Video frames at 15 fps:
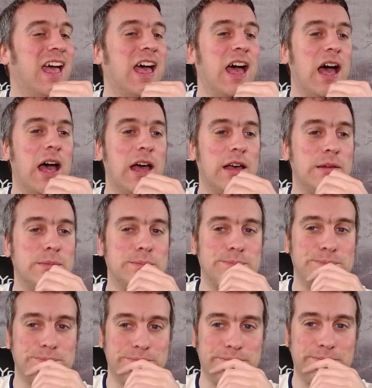
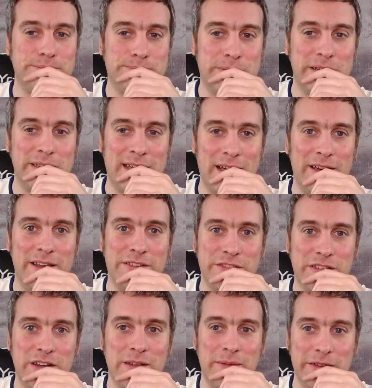But yeah, it's
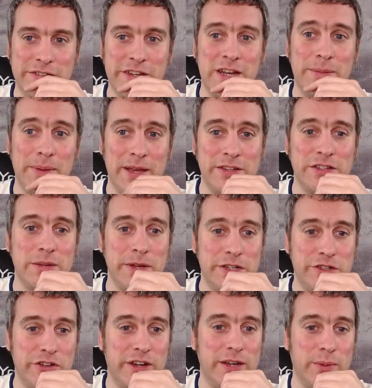gonna be a
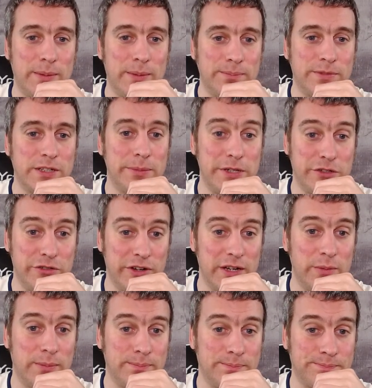tricky one. It's gonna be a tricky one.